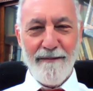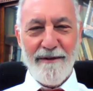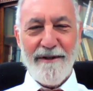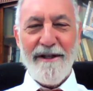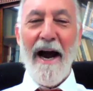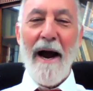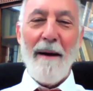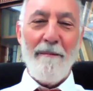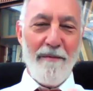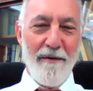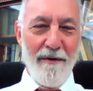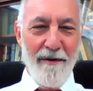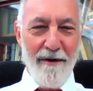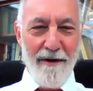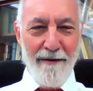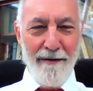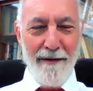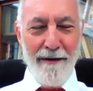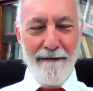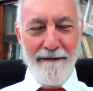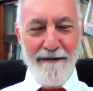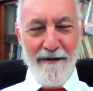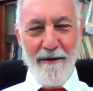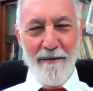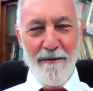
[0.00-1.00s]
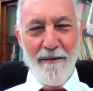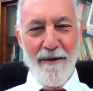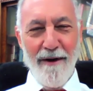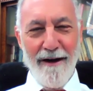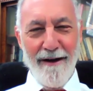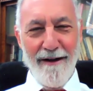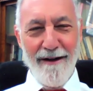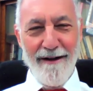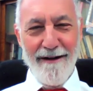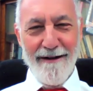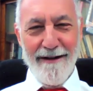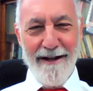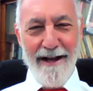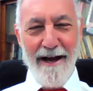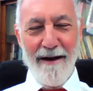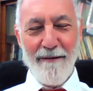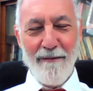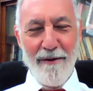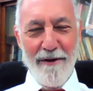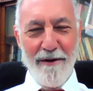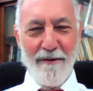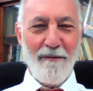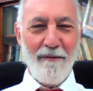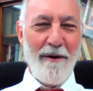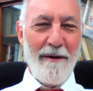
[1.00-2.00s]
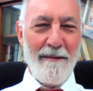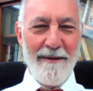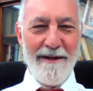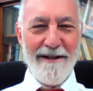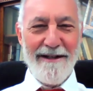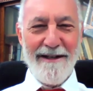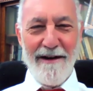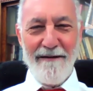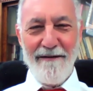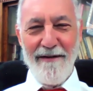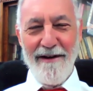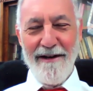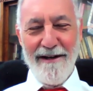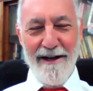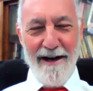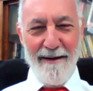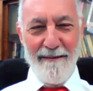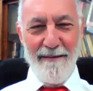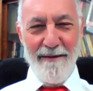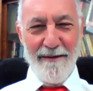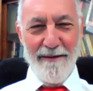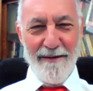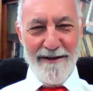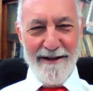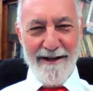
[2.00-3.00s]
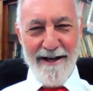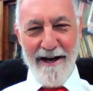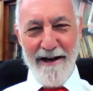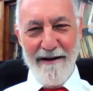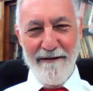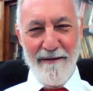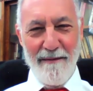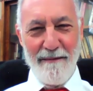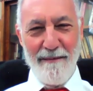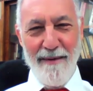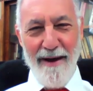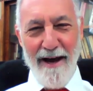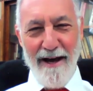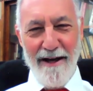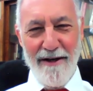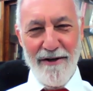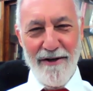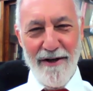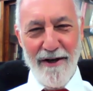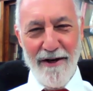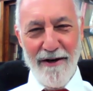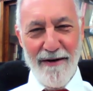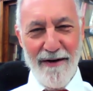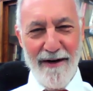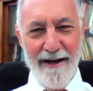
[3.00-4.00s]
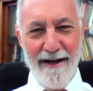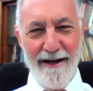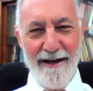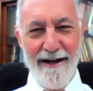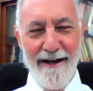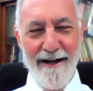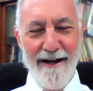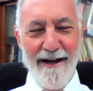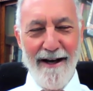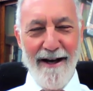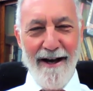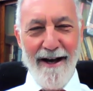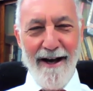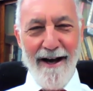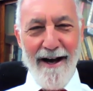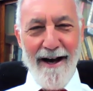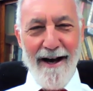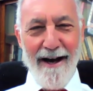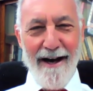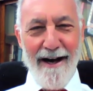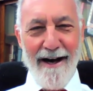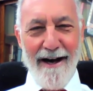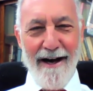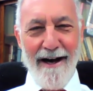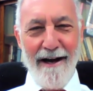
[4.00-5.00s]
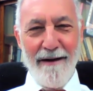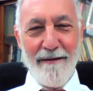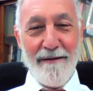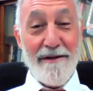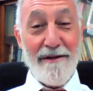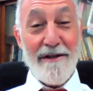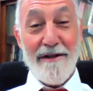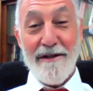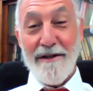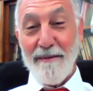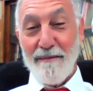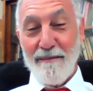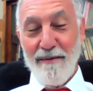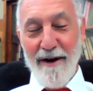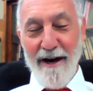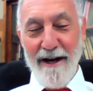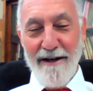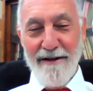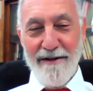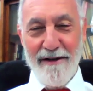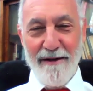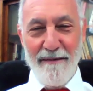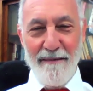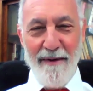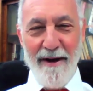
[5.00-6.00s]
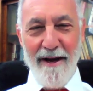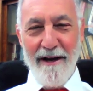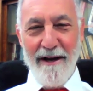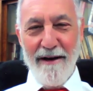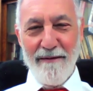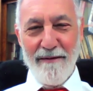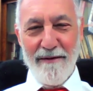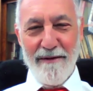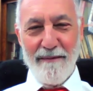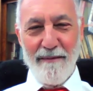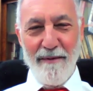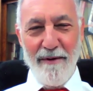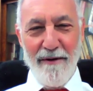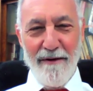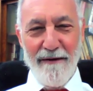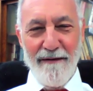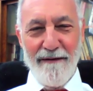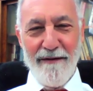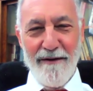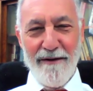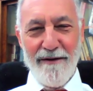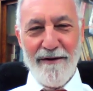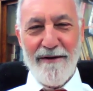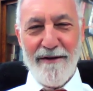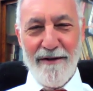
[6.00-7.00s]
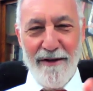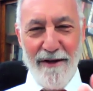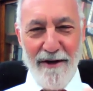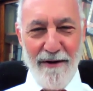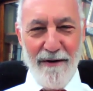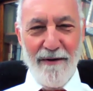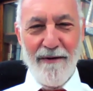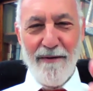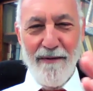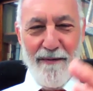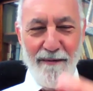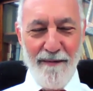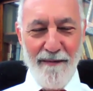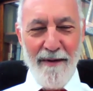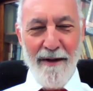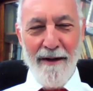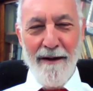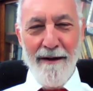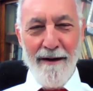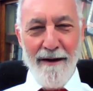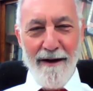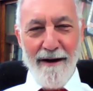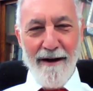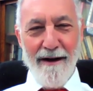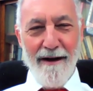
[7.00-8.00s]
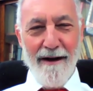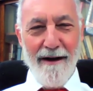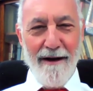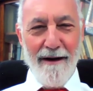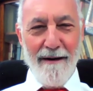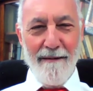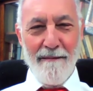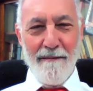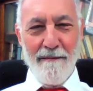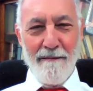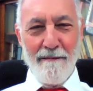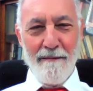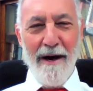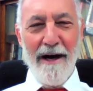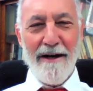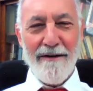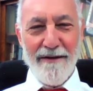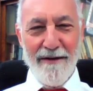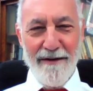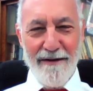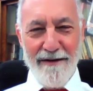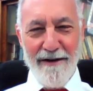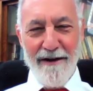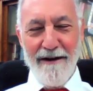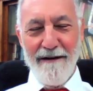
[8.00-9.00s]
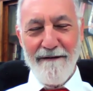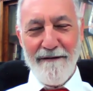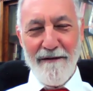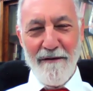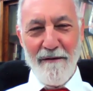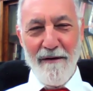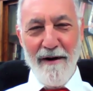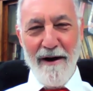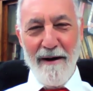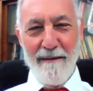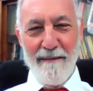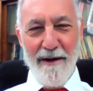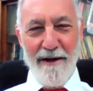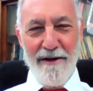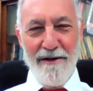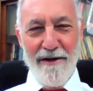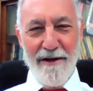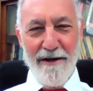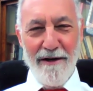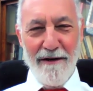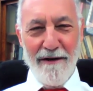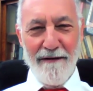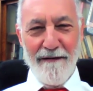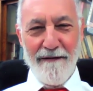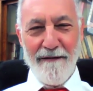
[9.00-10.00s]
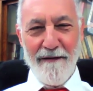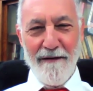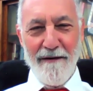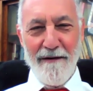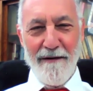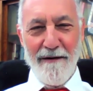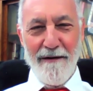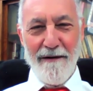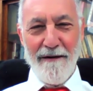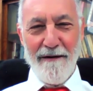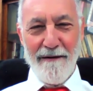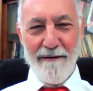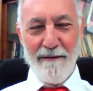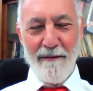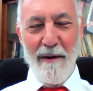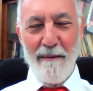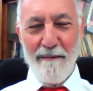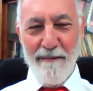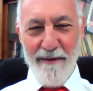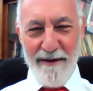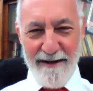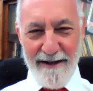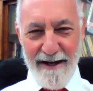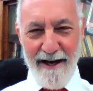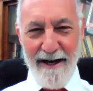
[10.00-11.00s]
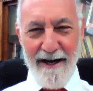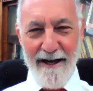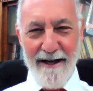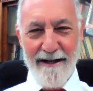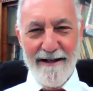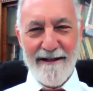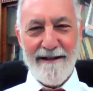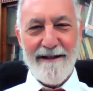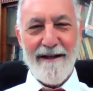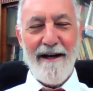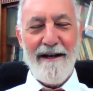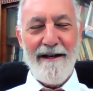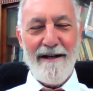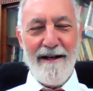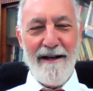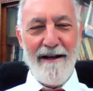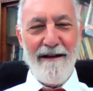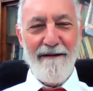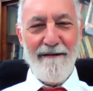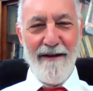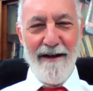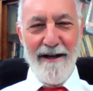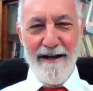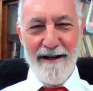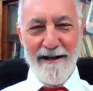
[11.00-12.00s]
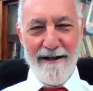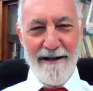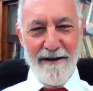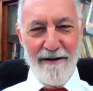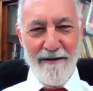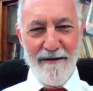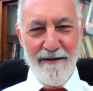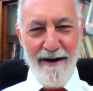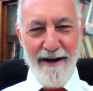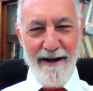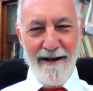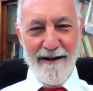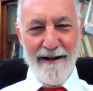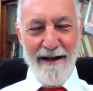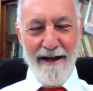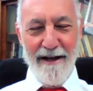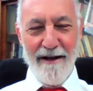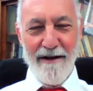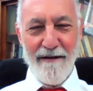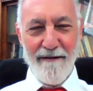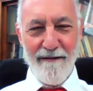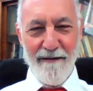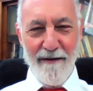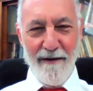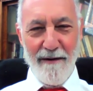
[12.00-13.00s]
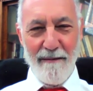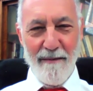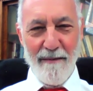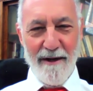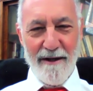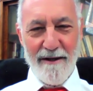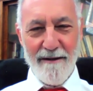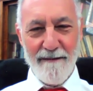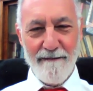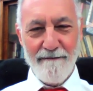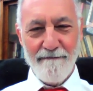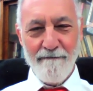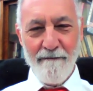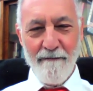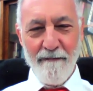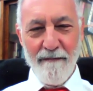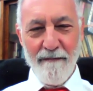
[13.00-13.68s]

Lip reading: chaperone, if you will, that would grimace every time there was kind of a bad joke. And it was a surprise to me. It was beautiful. So mazel tov to Rabbi Jill for representing us on TV. You did great. Thank you very much.